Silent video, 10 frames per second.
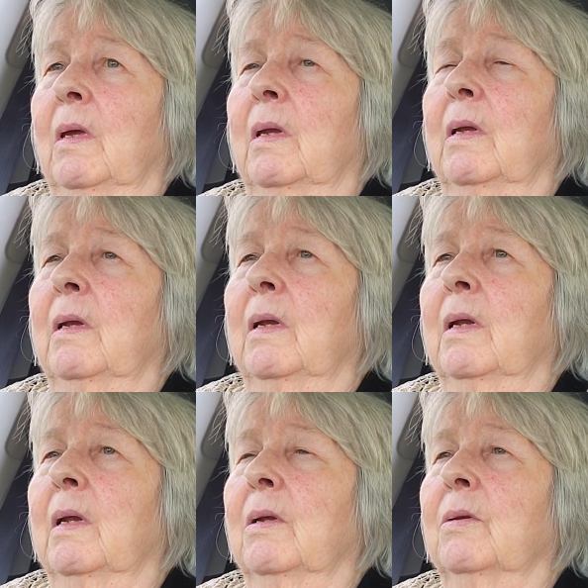And
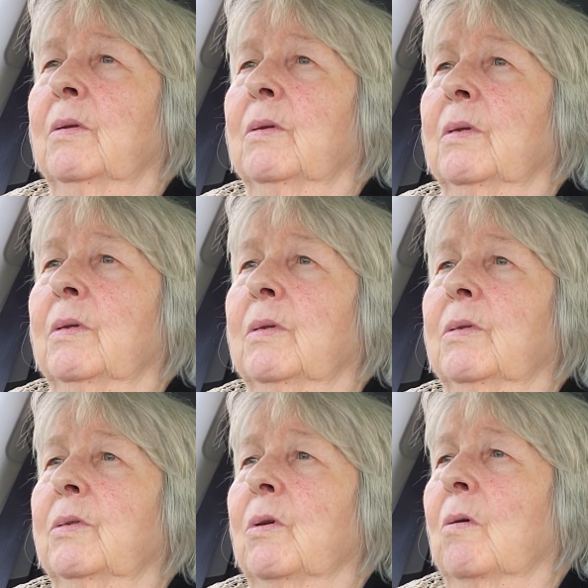
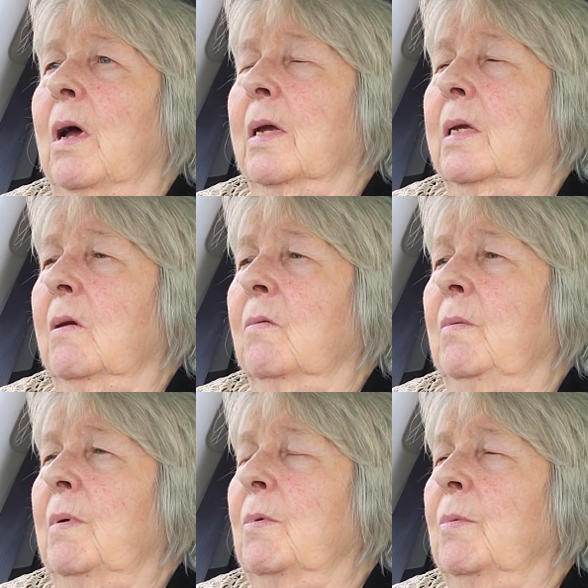so I can't
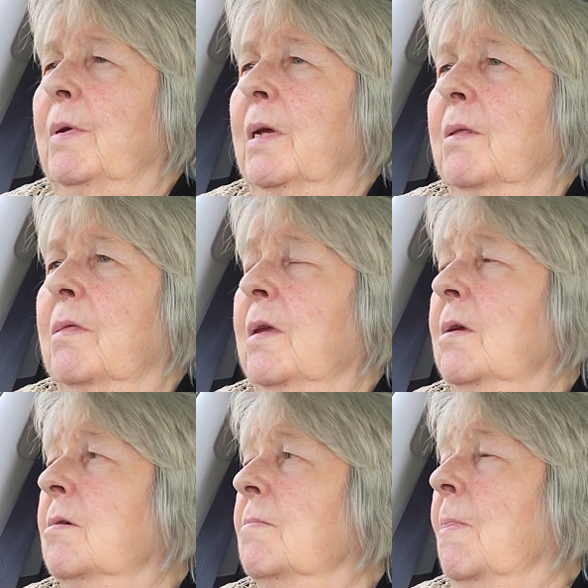remember, but I
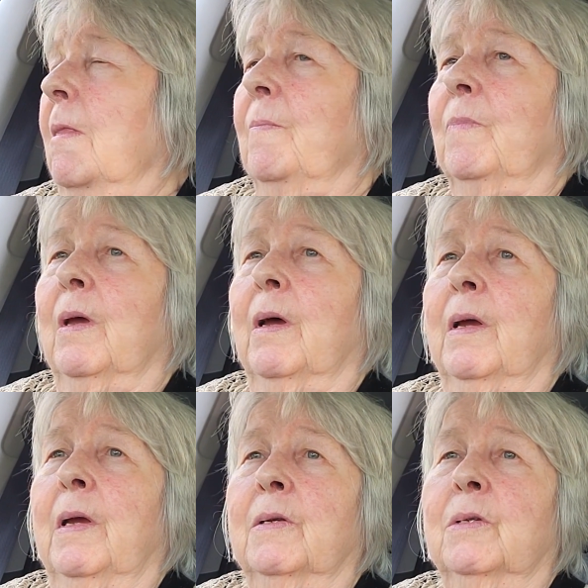think
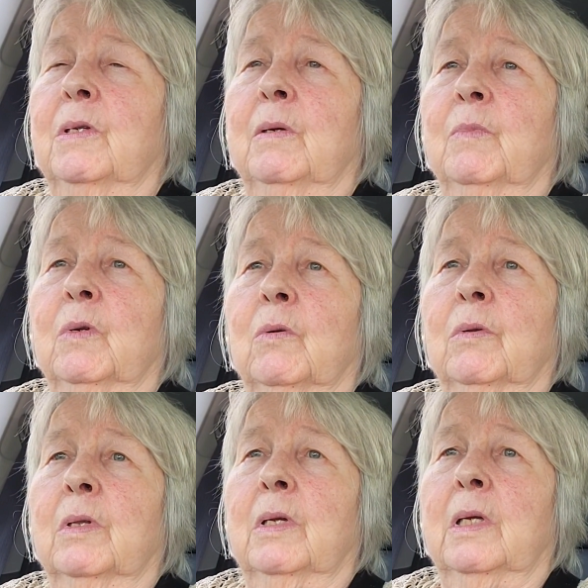I asked him to go
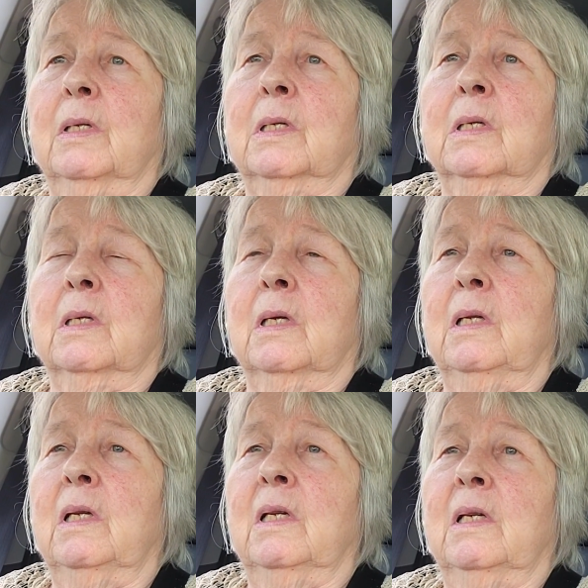to the dance because I
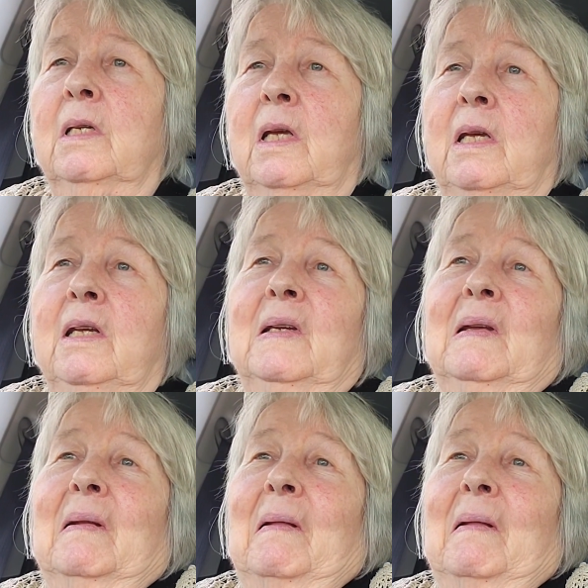needed a date.